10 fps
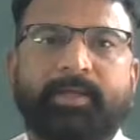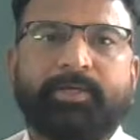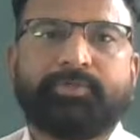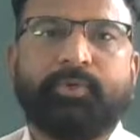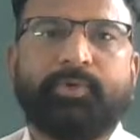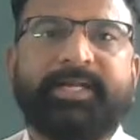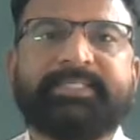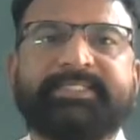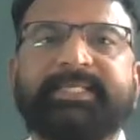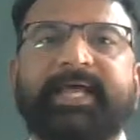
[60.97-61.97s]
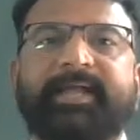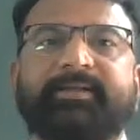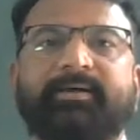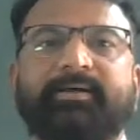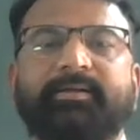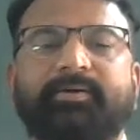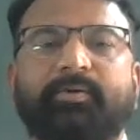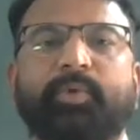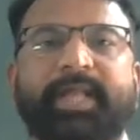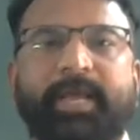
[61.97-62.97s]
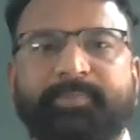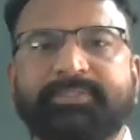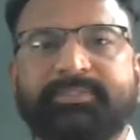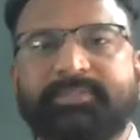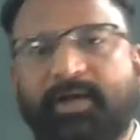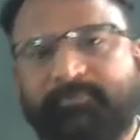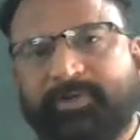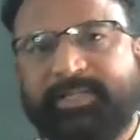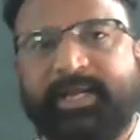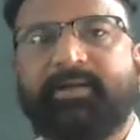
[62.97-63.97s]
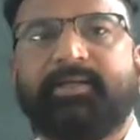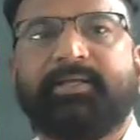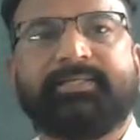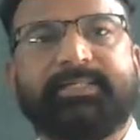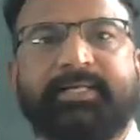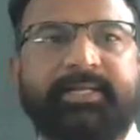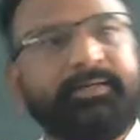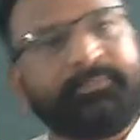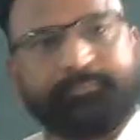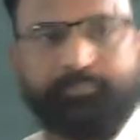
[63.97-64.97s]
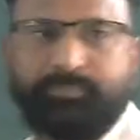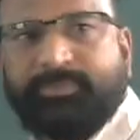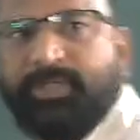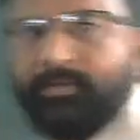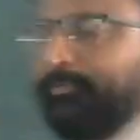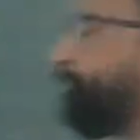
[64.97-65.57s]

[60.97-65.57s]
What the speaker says: So let's see that what happens after that. Is it clear? Done.